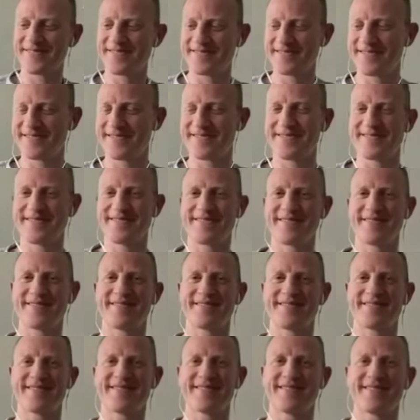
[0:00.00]

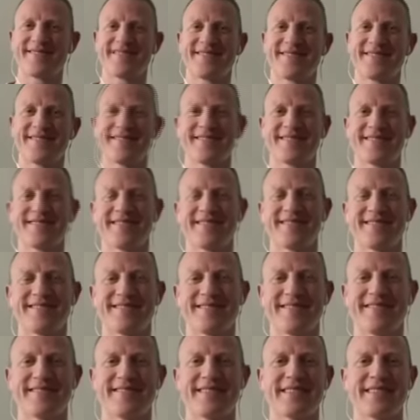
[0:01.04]

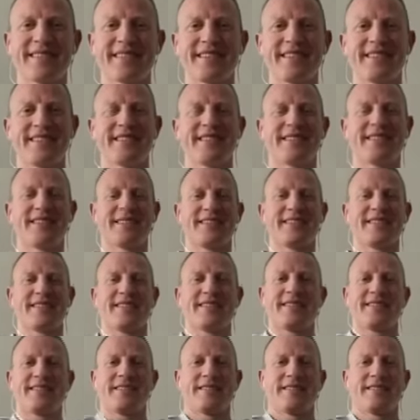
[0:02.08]
The person shown says nothing.